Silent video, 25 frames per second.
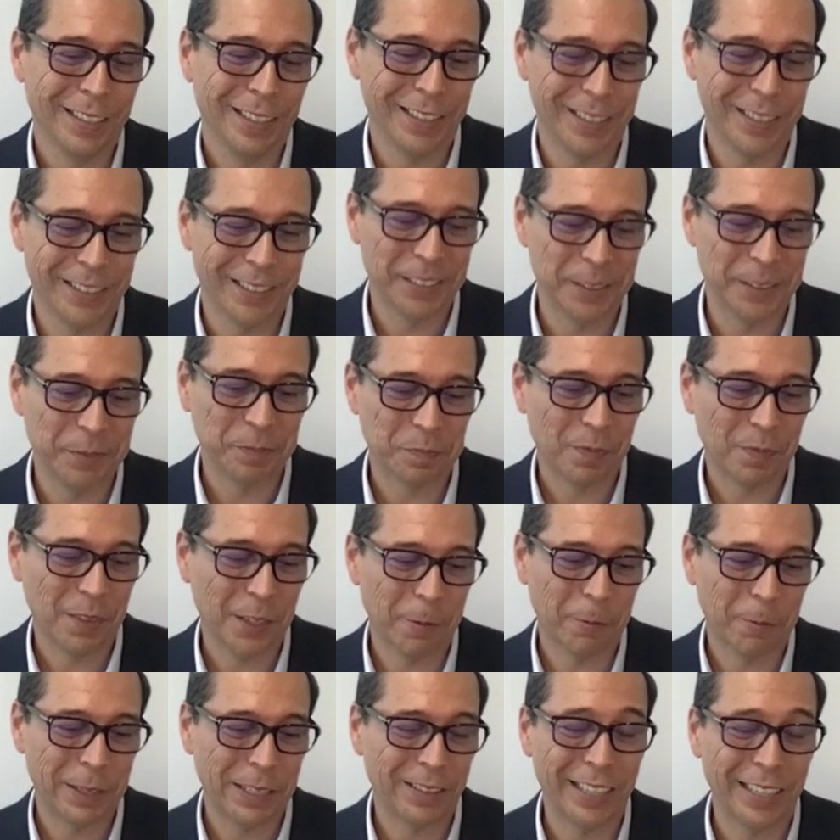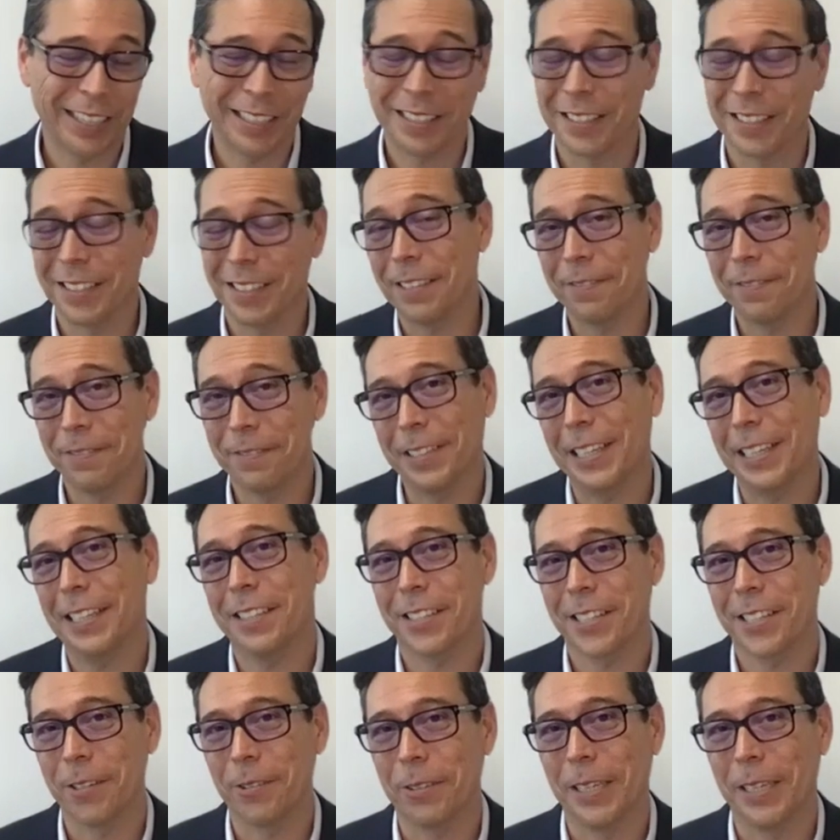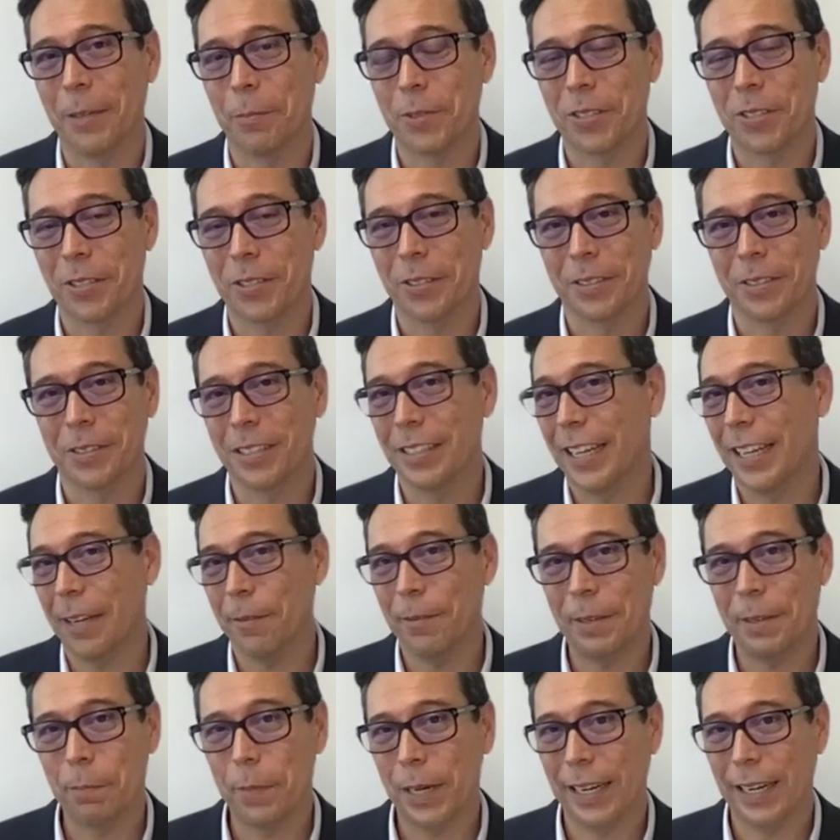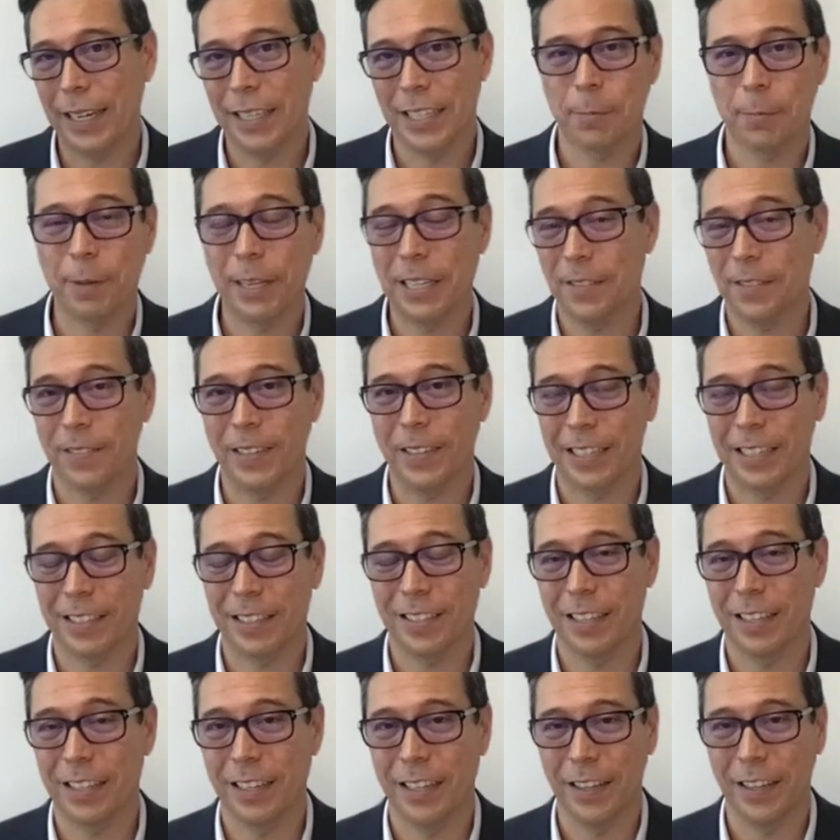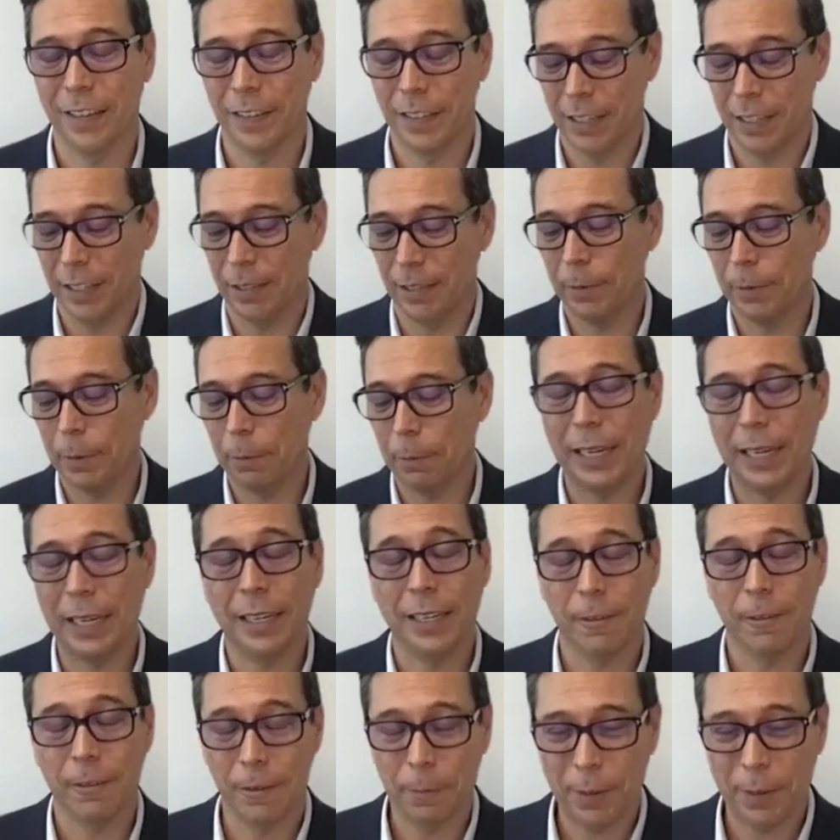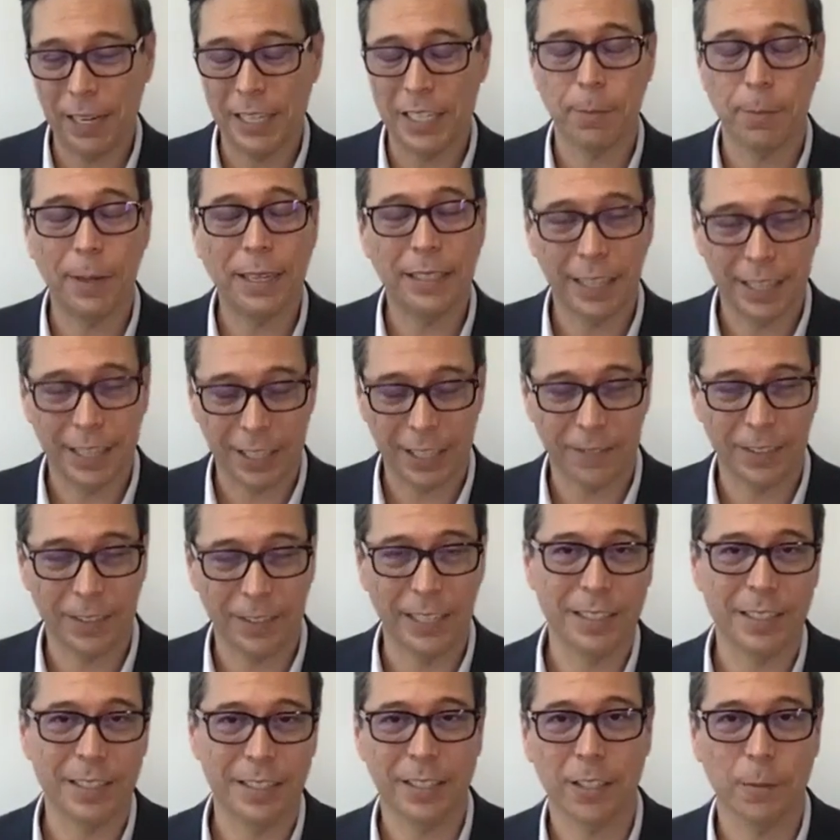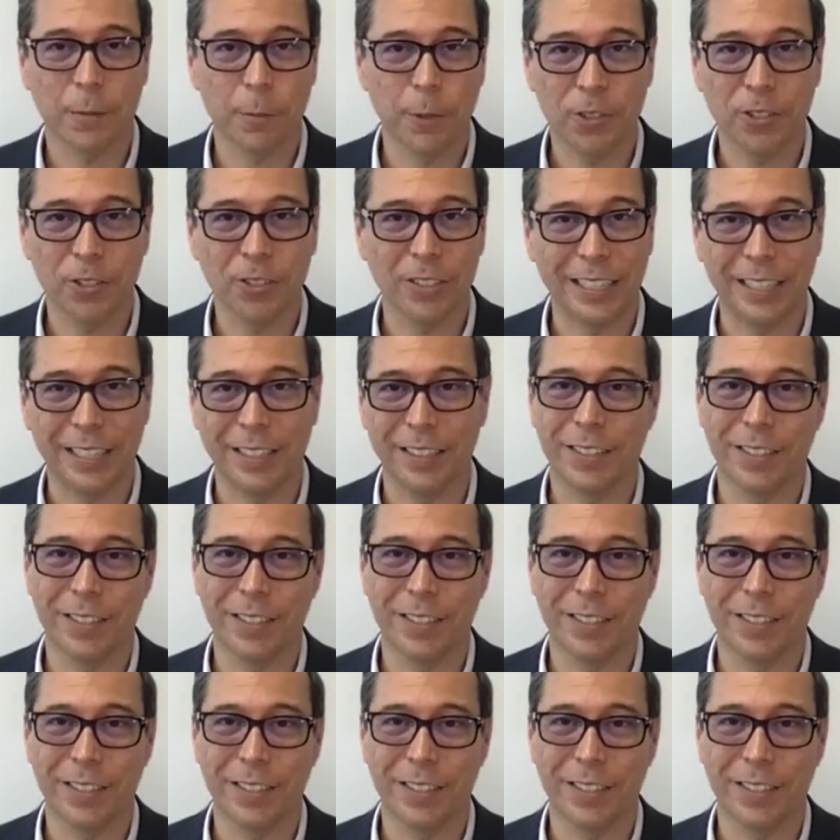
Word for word: Um, we'd like to see flights go up. So today we buy space flights, uh, we buy we buy SpaceX flights commercially.